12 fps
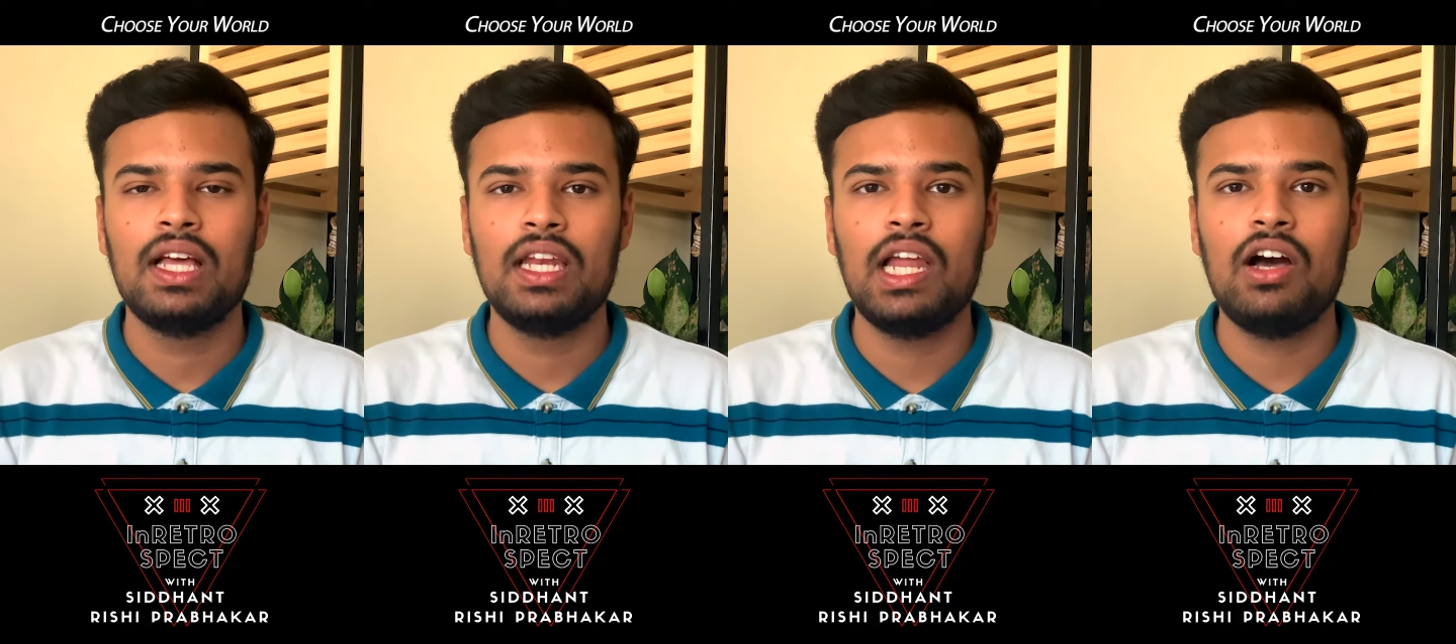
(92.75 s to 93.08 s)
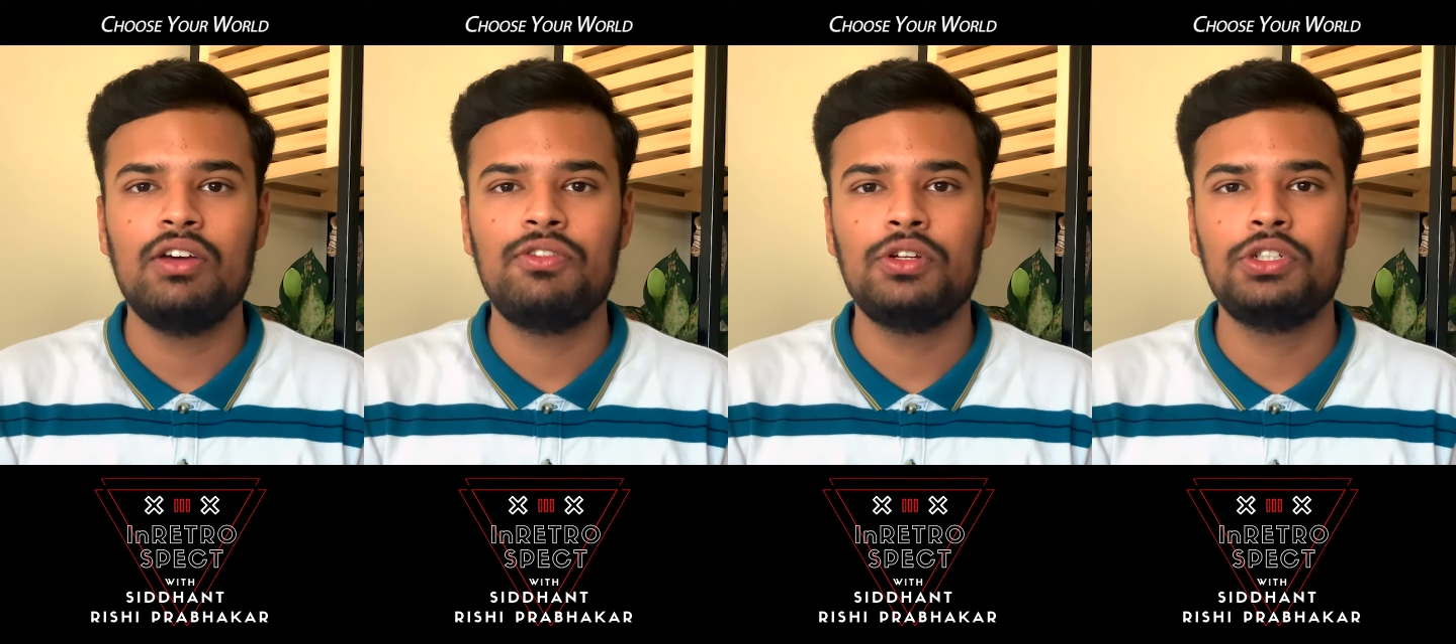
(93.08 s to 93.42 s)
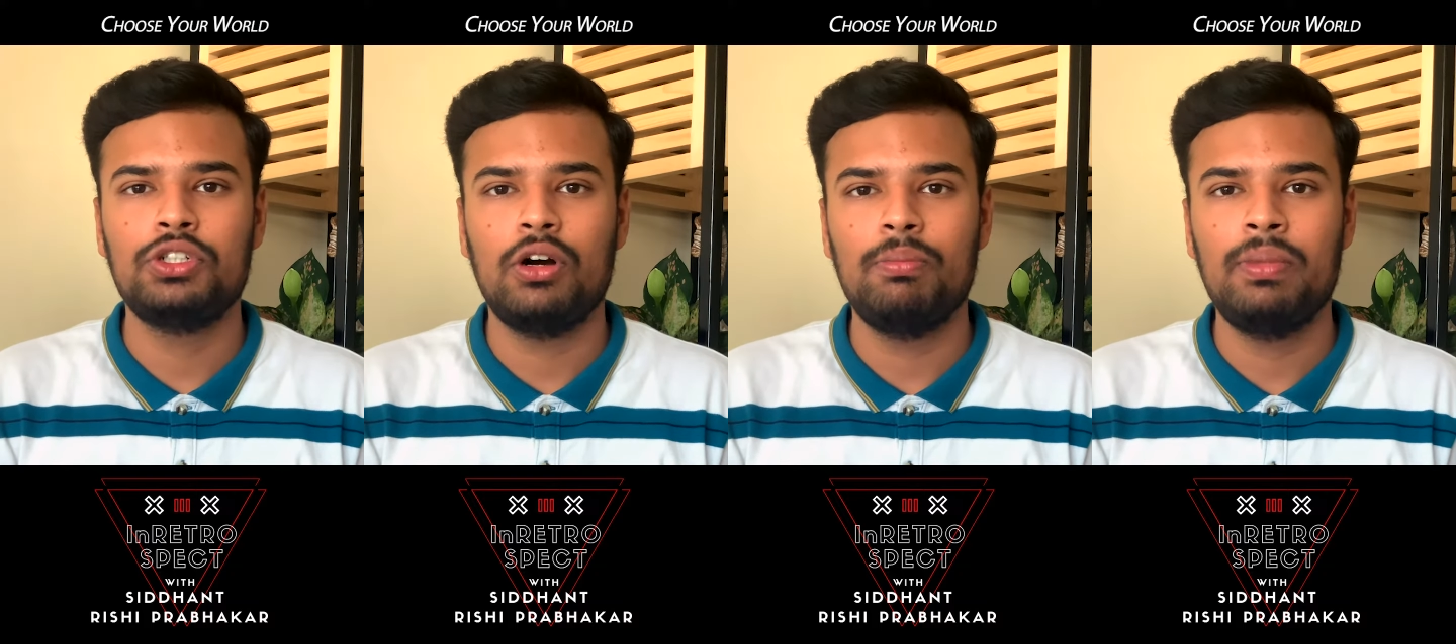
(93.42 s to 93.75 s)
Now, if you're
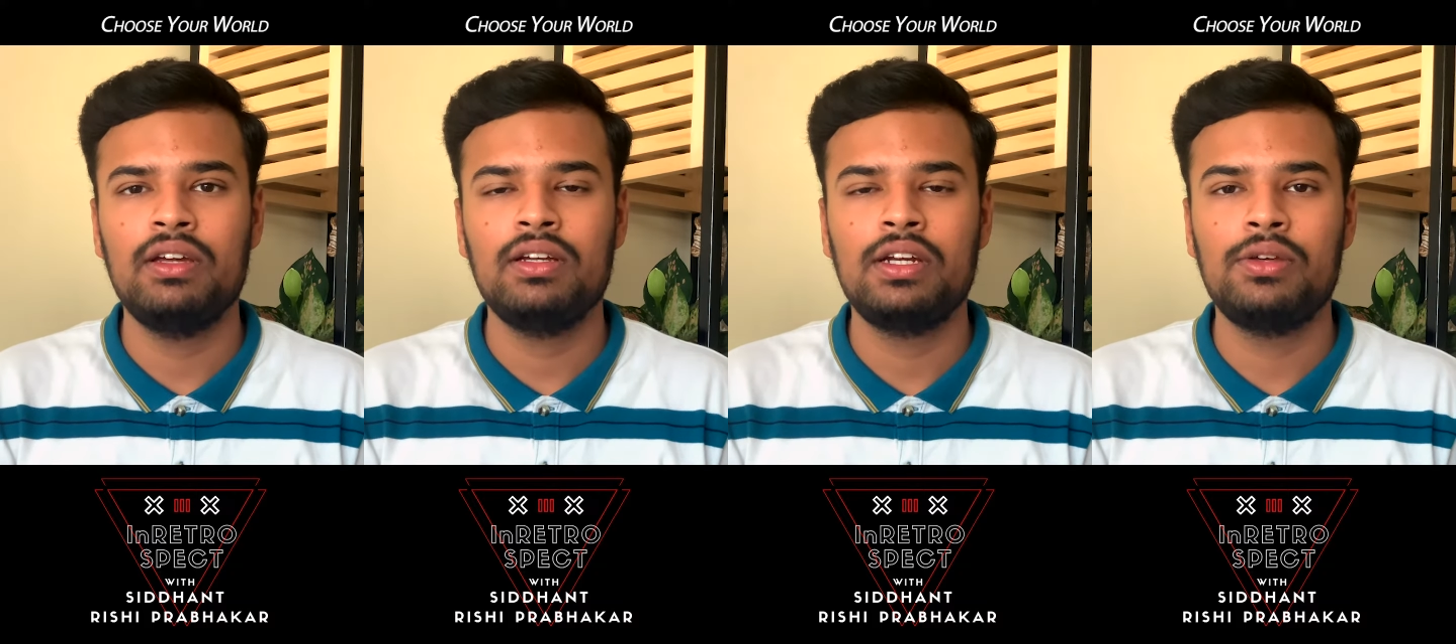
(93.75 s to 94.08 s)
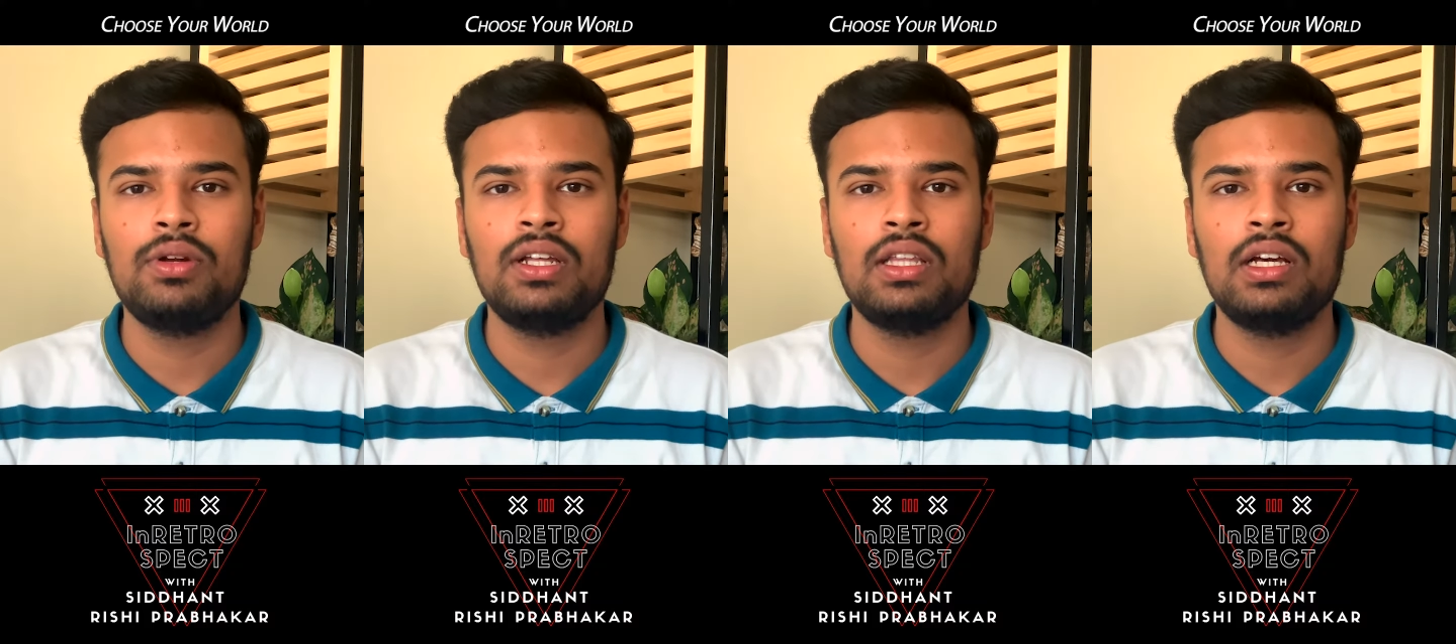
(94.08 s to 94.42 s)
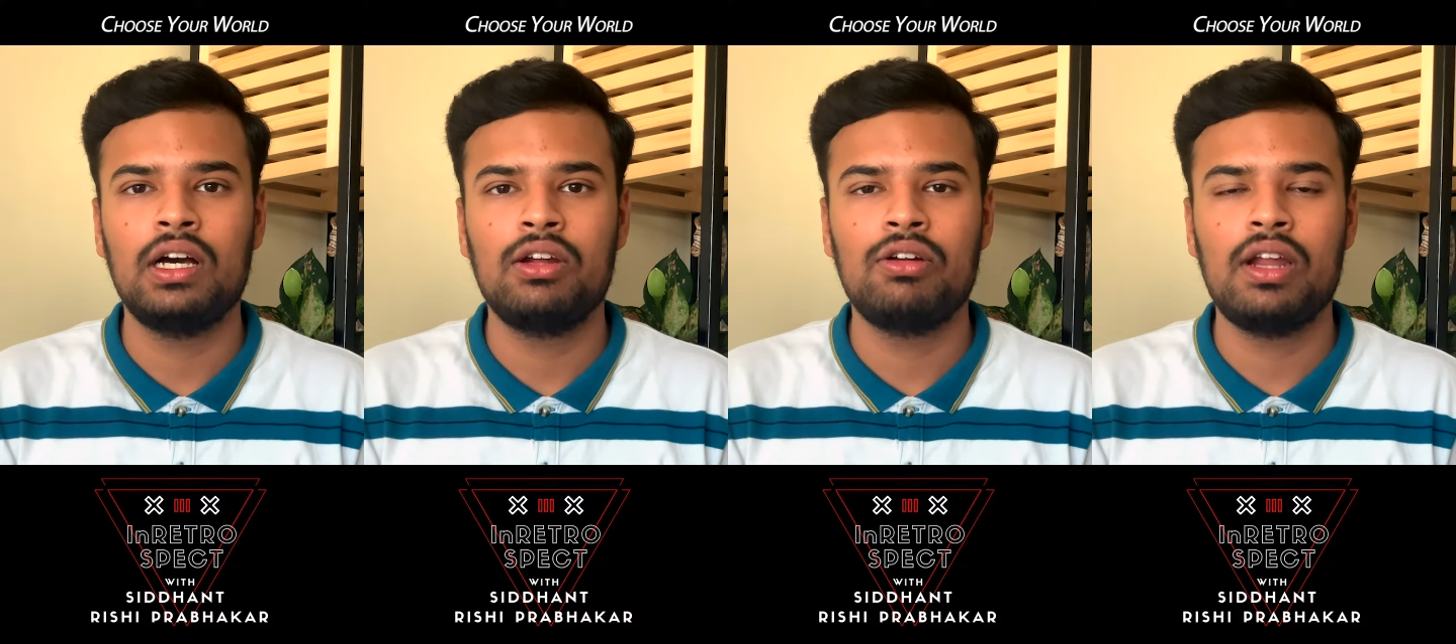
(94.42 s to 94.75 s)
shopping during the
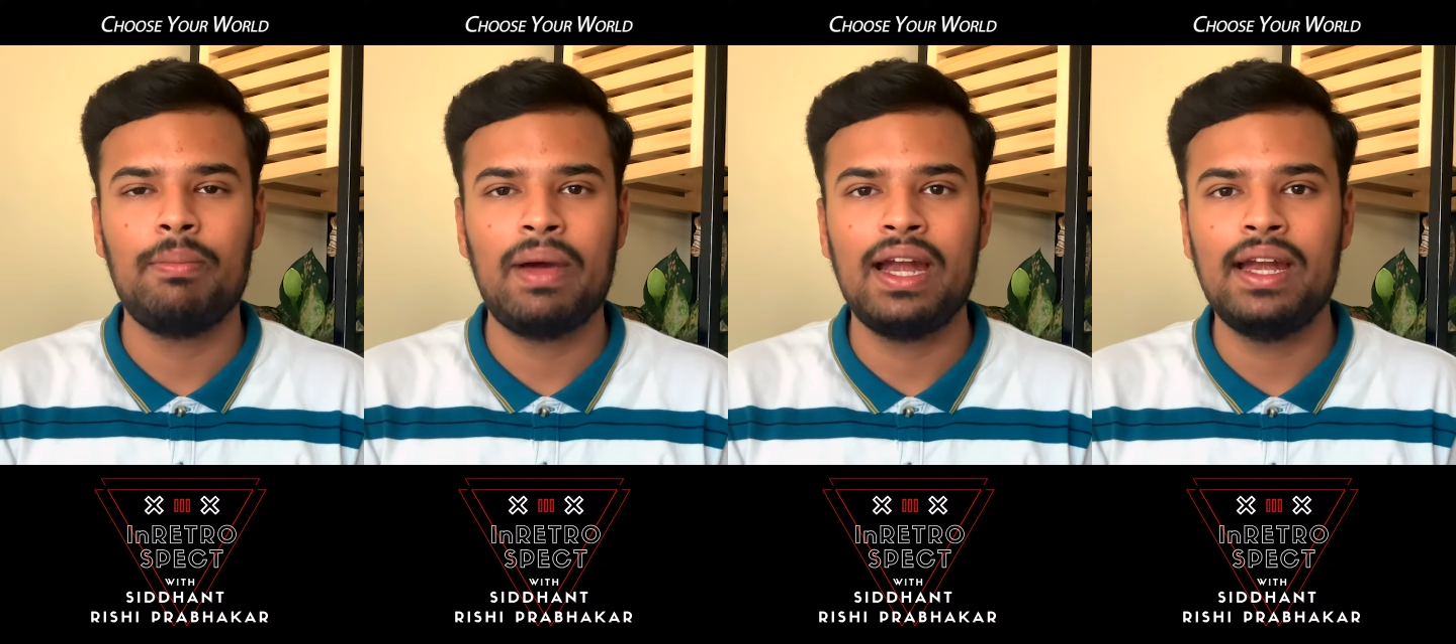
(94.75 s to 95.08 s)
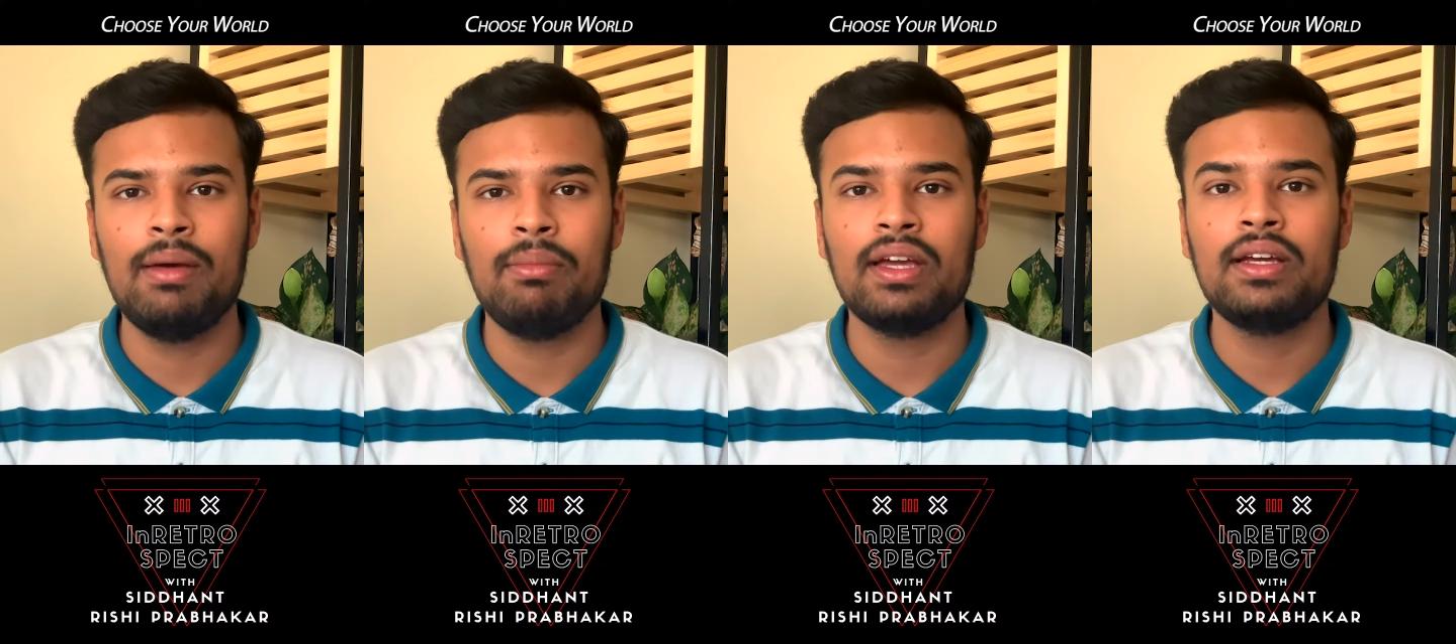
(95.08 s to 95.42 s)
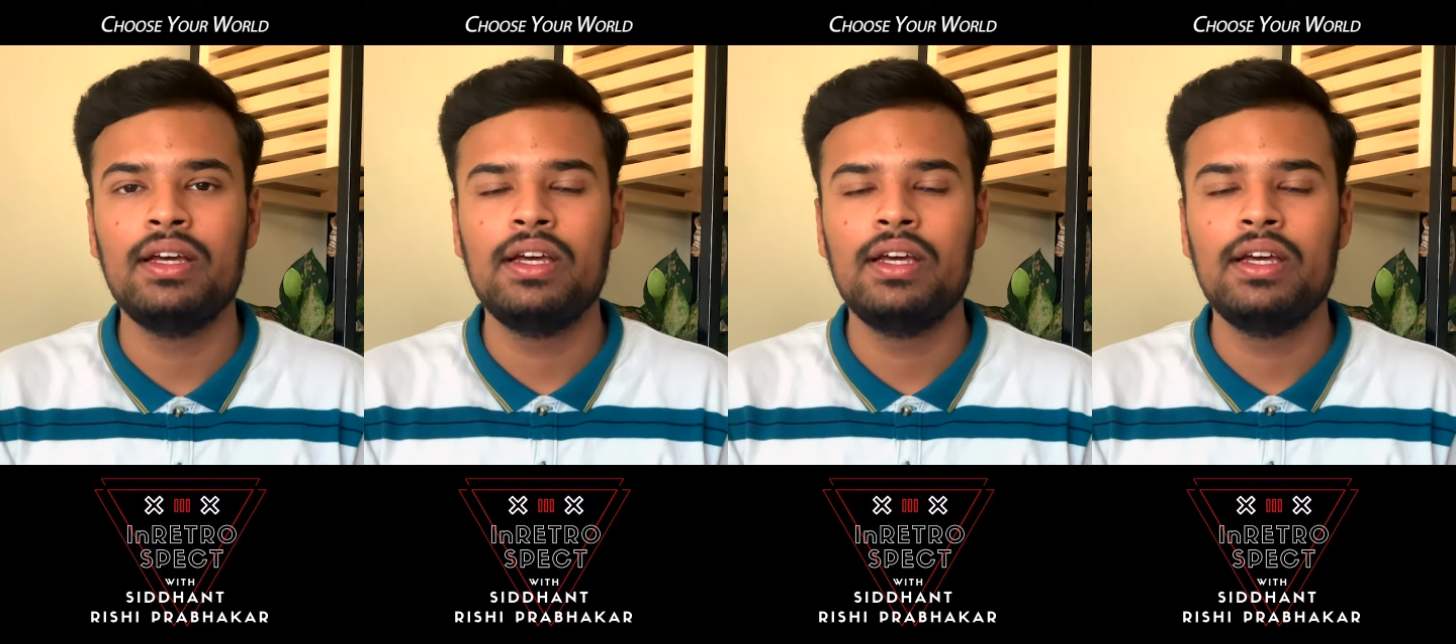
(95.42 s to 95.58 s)
Corona pandemic,